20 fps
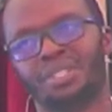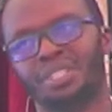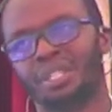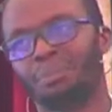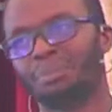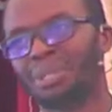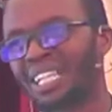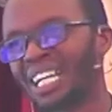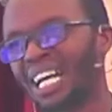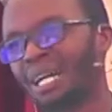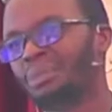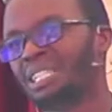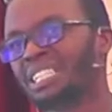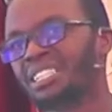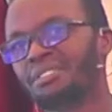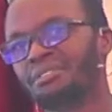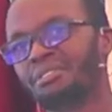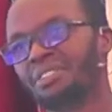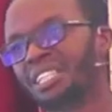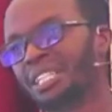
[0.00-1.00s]
becoming
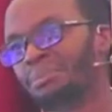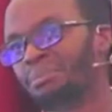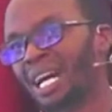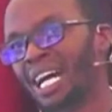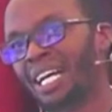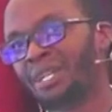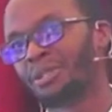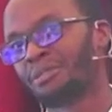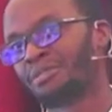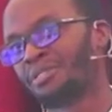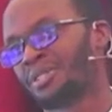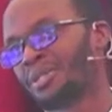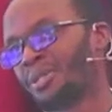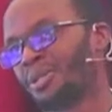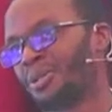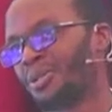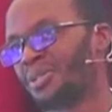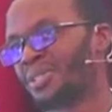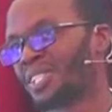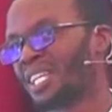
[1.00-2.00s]
the very man of
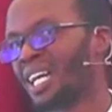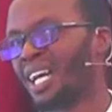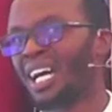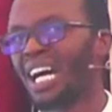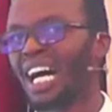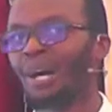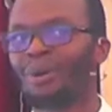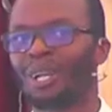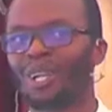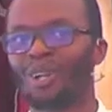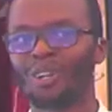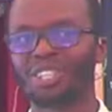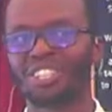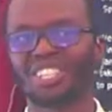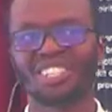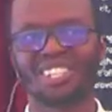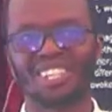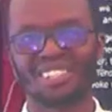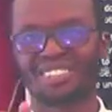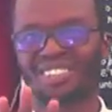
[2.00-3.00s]
sorrows. Our Lord
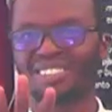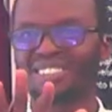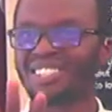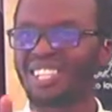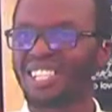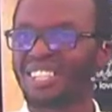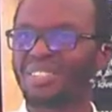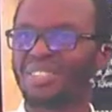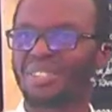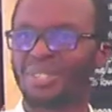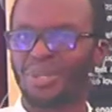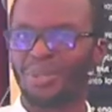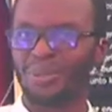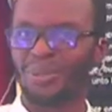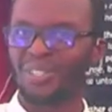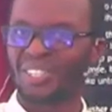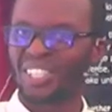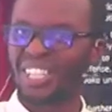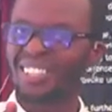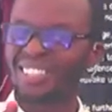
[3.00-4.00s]
Jesus sees you,
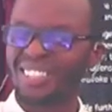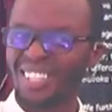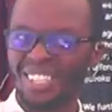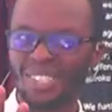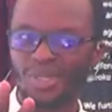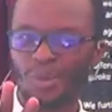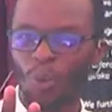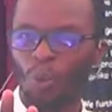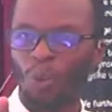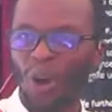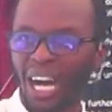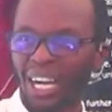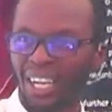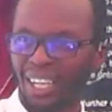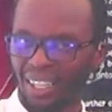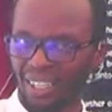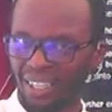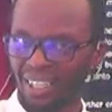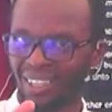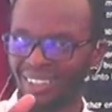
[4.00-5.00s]
sees his
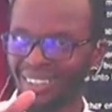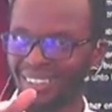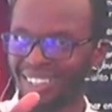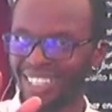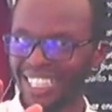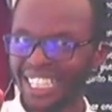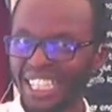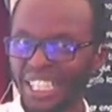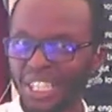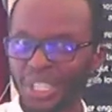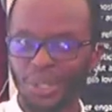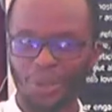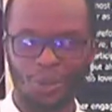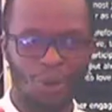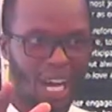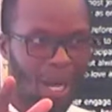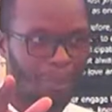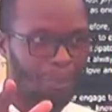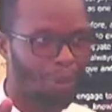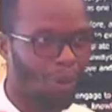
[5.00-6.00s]
work in you,
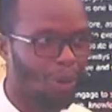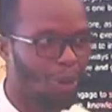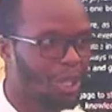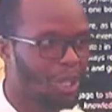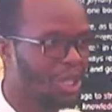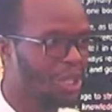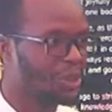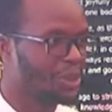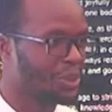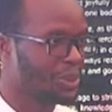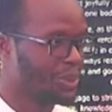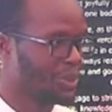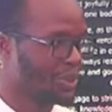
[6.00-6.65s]
upon you.